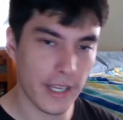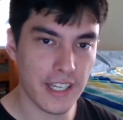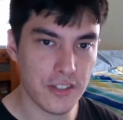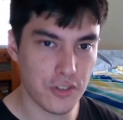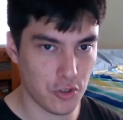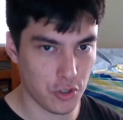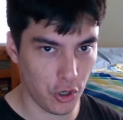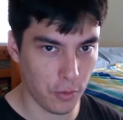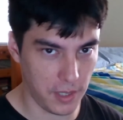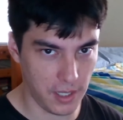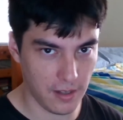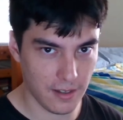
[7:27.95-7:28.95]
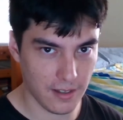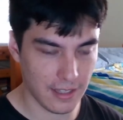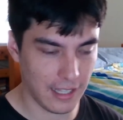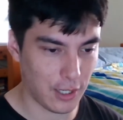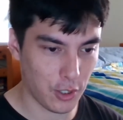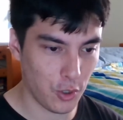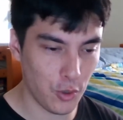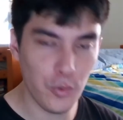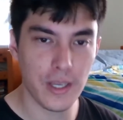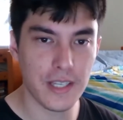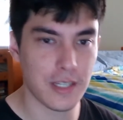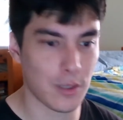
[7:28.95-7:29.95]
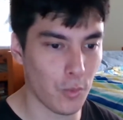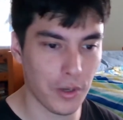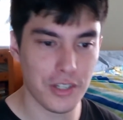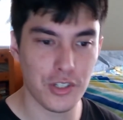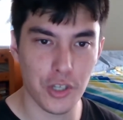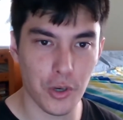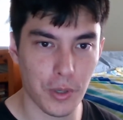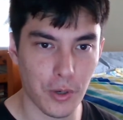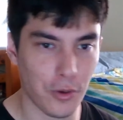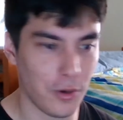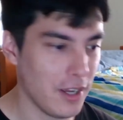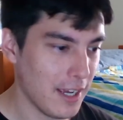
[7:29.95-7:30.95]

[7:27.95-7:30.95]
Tommy, like who is he, what is going on,